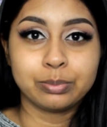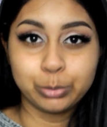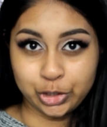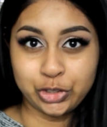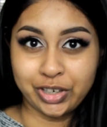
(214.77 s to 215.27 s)

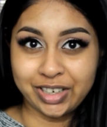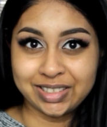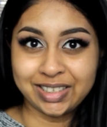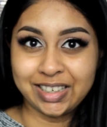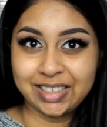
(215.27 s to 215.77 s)

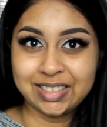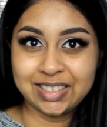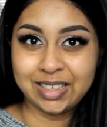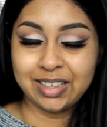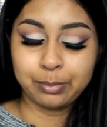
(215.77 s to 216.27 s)
moisturiser
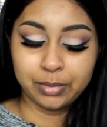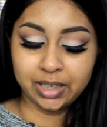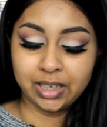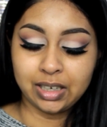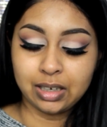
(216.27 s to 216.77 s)
is
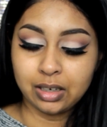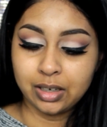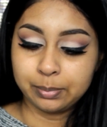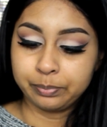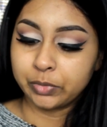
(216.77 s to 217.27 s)
my
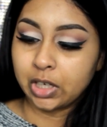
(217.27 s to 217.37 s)
um,